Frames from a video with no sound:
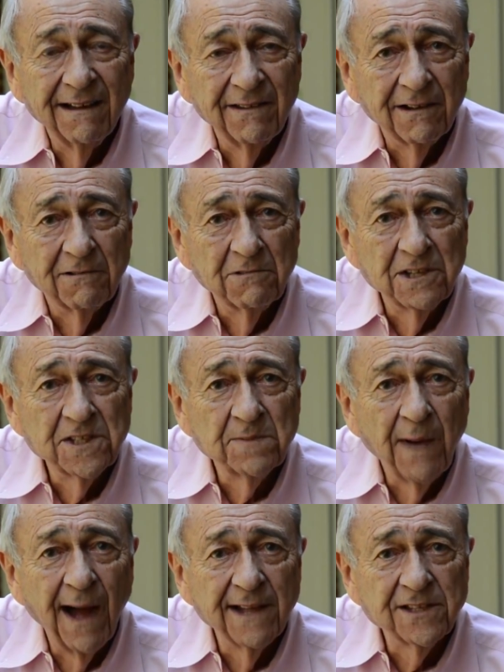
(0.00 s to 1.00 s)
the
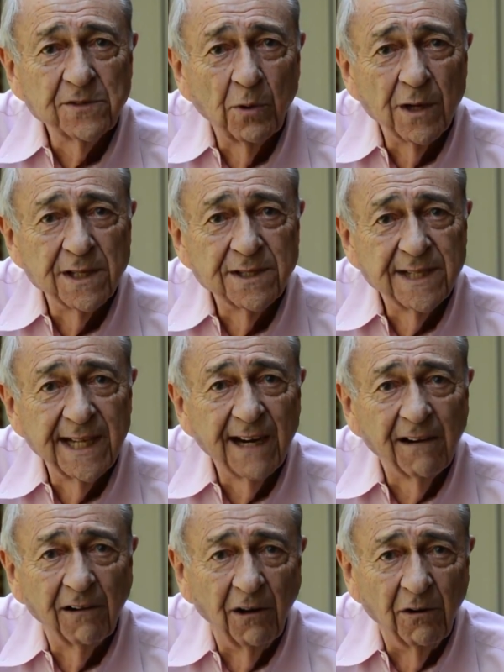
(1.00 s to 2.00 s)
response was
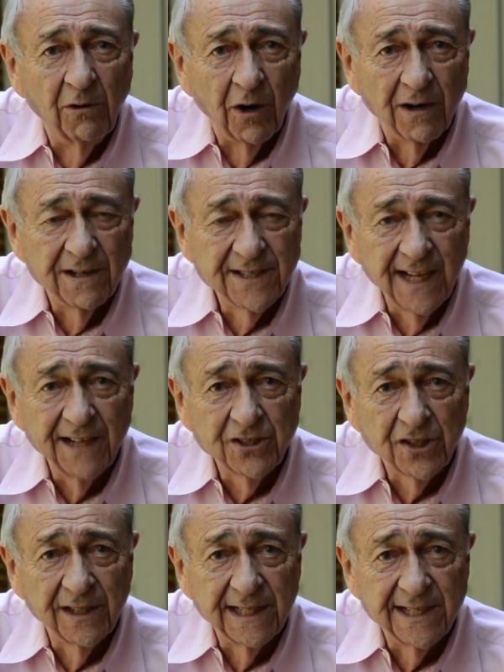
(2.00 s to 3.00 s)
0, or
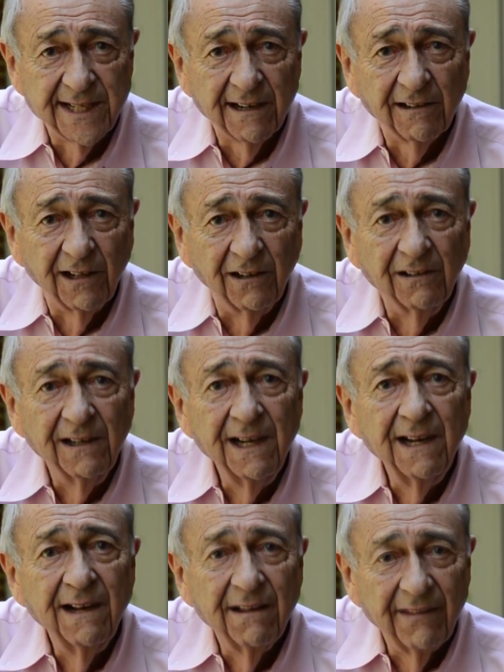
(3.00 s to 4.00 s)
essentially 0,
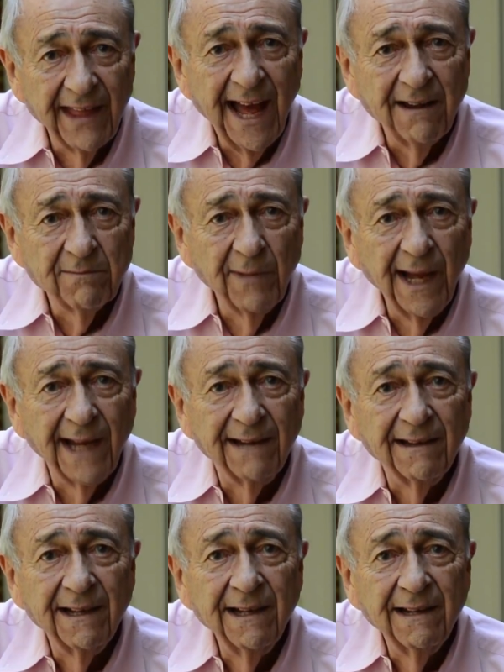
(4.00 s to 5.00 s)
that
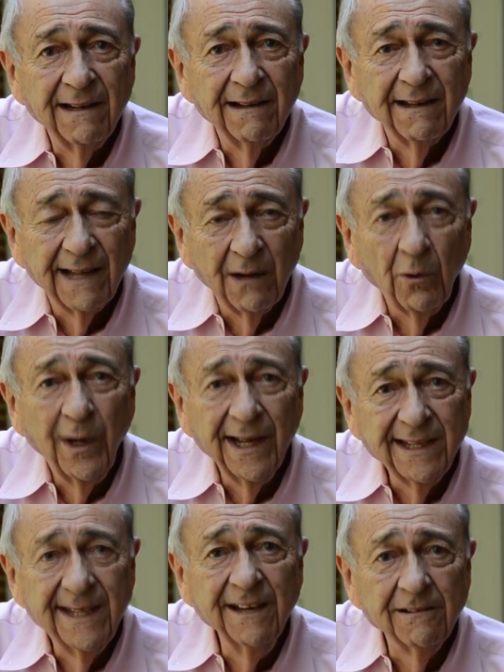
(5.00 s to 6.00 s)
meant that we
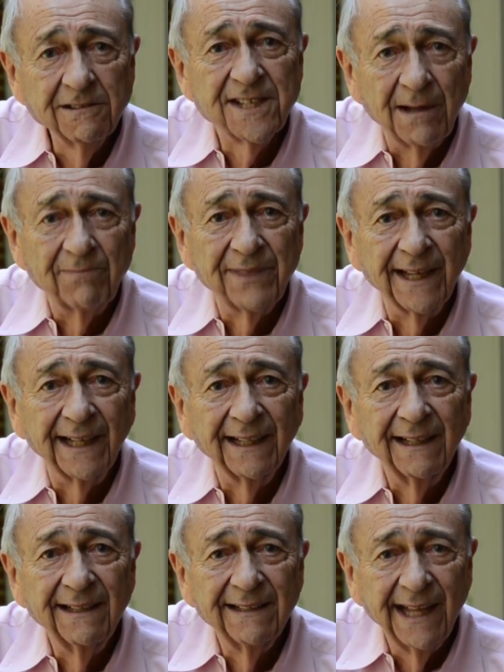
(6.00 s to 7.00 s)
had killed something
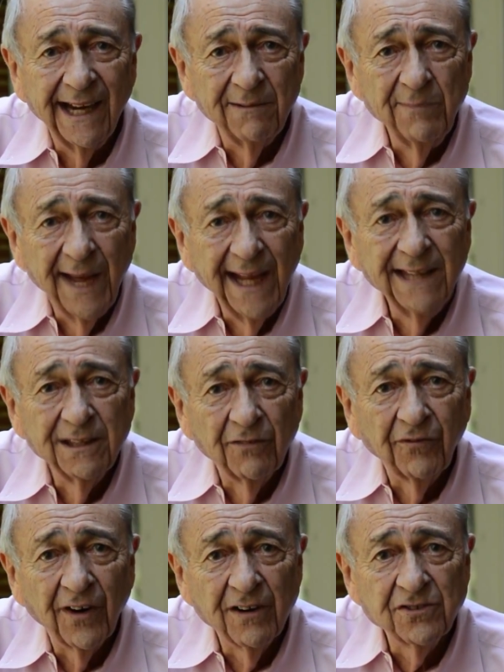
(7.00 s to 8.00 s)
that had made the
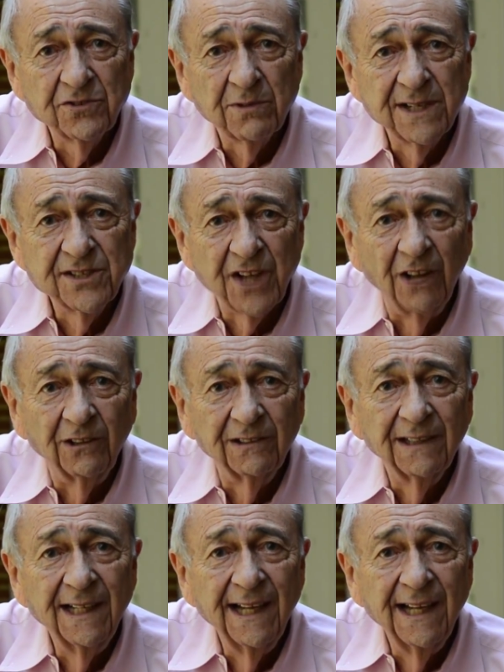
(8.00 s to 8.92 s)
first result,